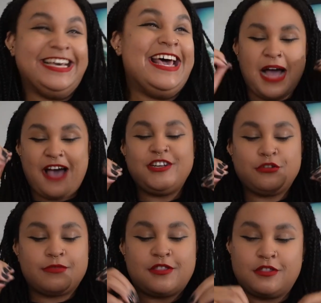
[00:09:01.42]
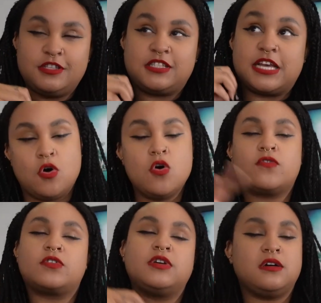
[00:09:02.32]
But having to read these like
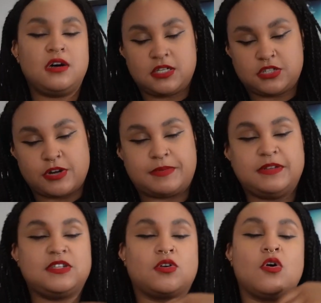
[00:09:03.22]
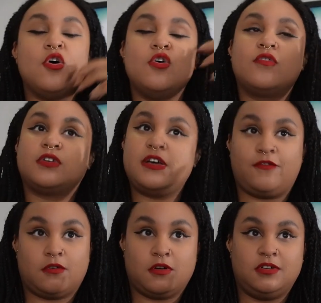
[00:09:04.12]
overly long descriptives or overly
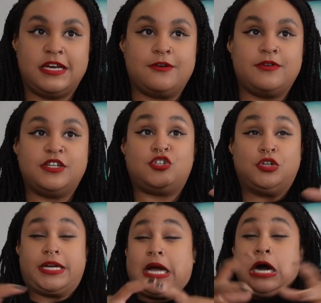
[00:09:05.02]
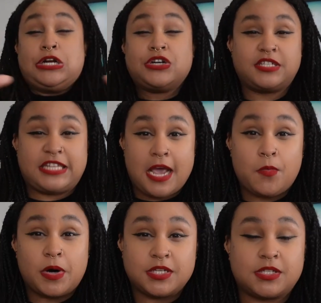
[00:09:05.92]
floral language to like understand
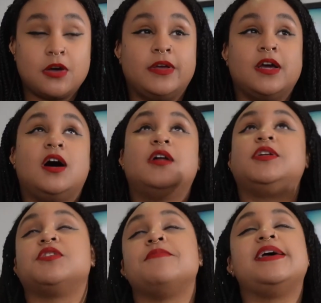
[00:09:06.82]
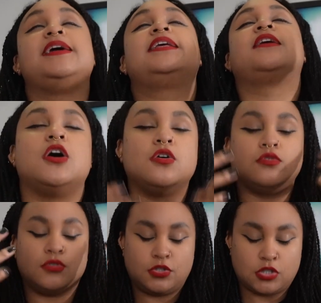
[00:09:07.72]
what is going on just made it
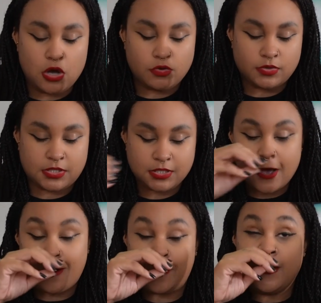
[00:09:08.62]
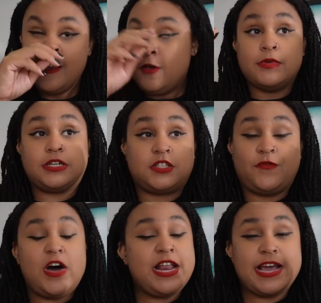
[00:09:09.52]
go so slow, which is
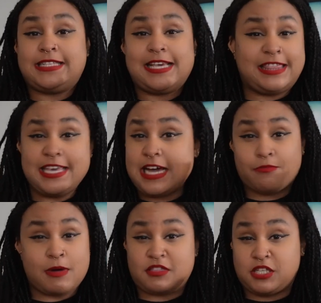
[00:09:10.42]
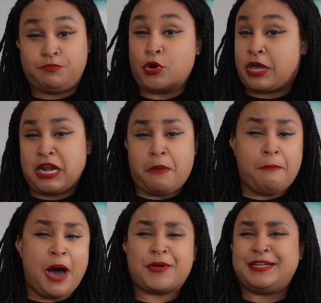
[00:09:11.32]
funny because I think I read this book in
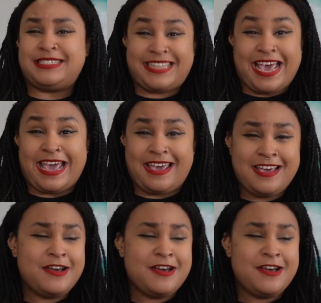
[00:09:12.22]
about a day,